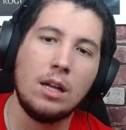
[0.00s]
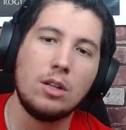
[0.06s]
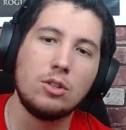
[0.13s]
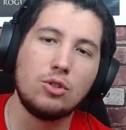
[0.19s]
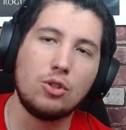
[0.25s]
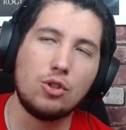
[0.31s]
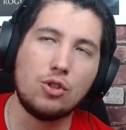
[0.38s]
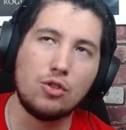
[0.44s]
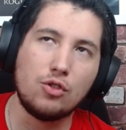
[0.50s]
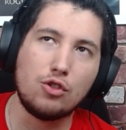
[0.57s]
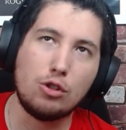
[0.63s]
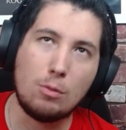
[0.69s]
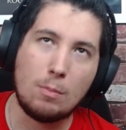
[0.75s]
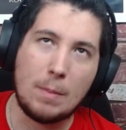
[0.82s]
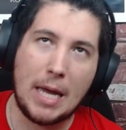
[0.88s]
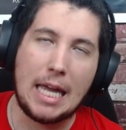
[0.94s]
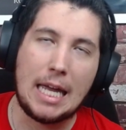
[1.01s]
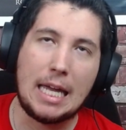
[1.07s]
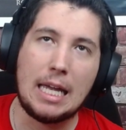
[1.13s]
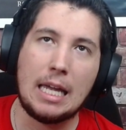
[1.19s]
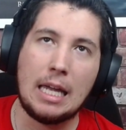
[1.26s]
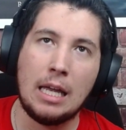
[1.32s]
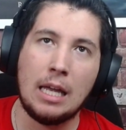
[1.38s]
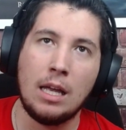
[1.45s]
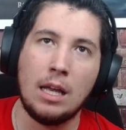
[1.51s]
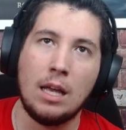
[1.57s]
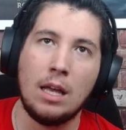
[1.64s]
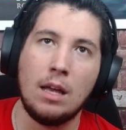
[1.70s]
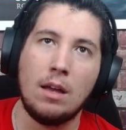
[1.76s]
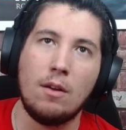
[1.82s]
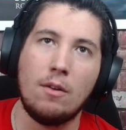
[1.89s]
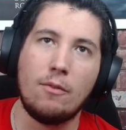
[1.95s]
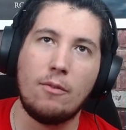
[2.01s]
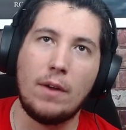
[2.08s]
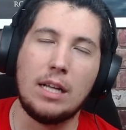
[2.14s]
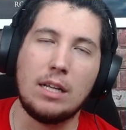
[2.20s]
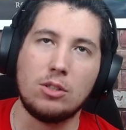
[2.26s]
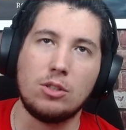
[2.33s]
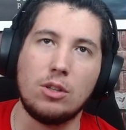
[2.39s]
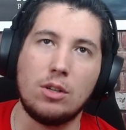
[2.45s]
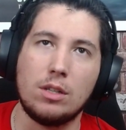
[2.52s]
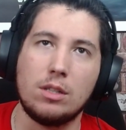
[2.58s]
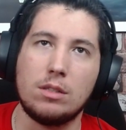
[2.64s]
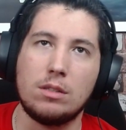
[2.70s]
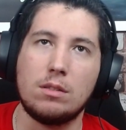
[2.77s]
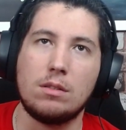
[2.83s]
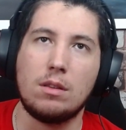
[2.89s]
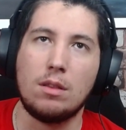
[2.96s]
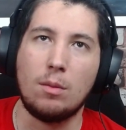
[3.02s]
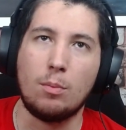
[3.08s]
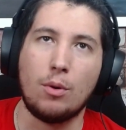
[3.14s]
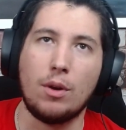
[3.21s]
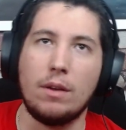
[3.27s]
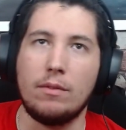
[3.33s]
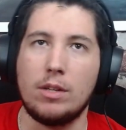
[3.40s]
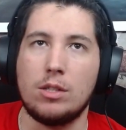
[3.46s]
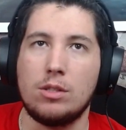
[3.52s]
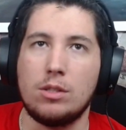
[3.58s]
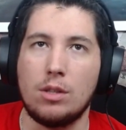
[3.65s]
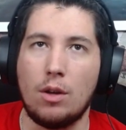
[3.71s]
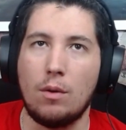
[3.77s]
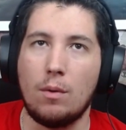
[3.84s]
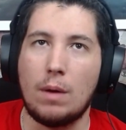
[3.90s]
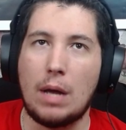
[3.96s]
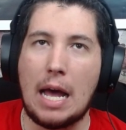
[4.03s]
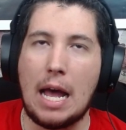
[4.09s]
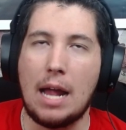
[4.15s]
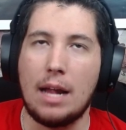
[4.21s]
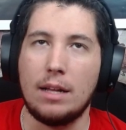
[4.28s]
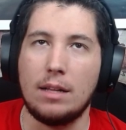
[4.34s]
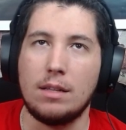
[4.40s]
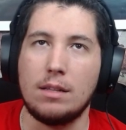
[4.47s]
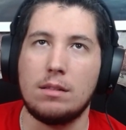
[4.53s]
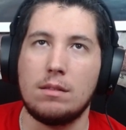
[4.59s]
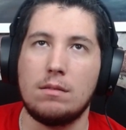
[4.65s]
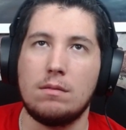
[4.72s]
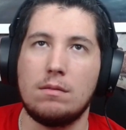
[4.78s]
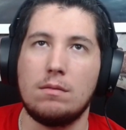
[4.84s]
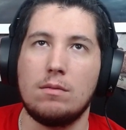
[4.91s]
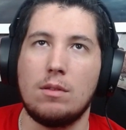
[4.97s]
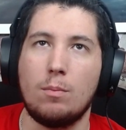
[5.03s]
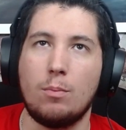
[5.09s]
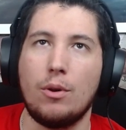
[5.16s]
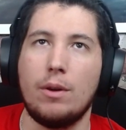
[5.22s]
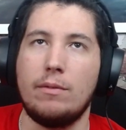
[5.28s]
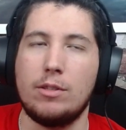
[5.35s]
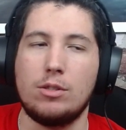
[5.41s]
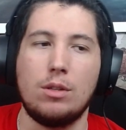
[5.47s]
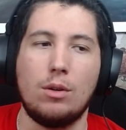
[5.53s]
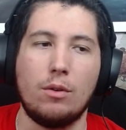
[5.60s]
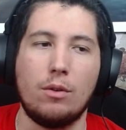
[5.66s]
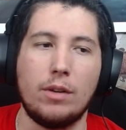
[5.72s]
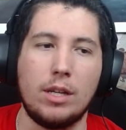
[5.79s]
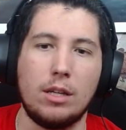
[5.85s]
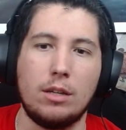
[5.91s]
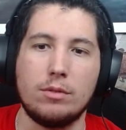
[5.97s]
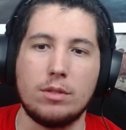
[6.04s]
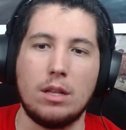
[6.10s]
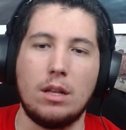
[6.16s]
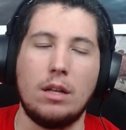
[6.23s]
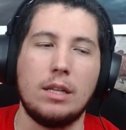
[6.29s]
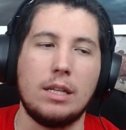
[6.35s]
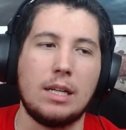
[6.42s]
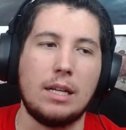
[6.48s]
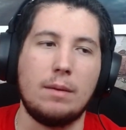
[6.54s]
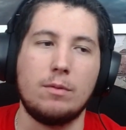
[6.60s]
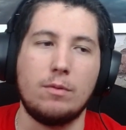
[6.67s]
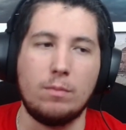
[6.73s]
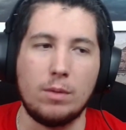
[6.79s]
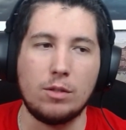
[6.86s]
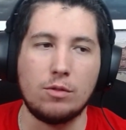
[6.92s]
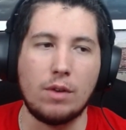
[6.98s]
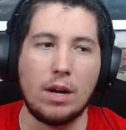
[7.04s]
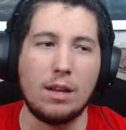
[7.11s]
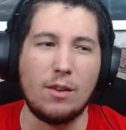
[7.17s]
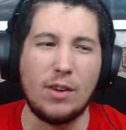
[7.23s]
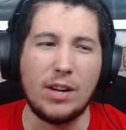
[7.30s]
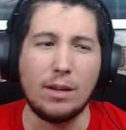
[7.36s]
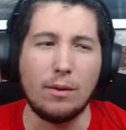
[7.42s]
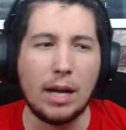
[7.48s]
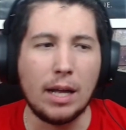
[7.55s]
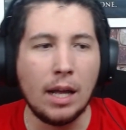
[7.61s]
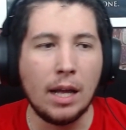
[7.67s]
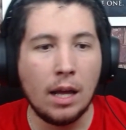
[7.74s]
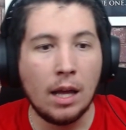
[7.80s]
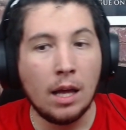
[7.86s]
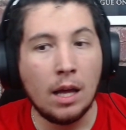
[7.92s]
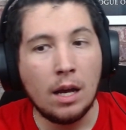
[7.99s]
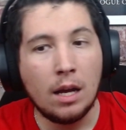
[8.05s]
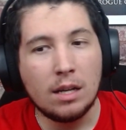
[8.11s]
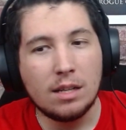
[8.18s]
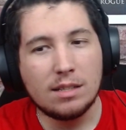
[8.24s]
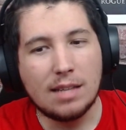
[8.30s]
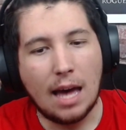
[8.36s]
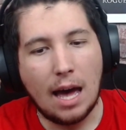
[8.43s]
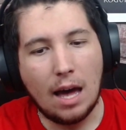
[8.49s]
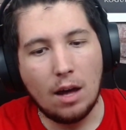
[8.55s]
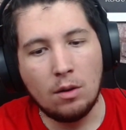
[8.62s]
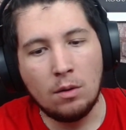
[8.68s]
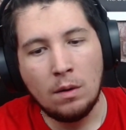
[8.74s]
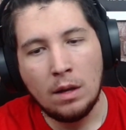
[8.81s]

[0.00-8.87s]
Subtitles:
doesn't, to me, feel as good as the previous two, and the previous two already used a lot of the clips from this trailer anyway. So,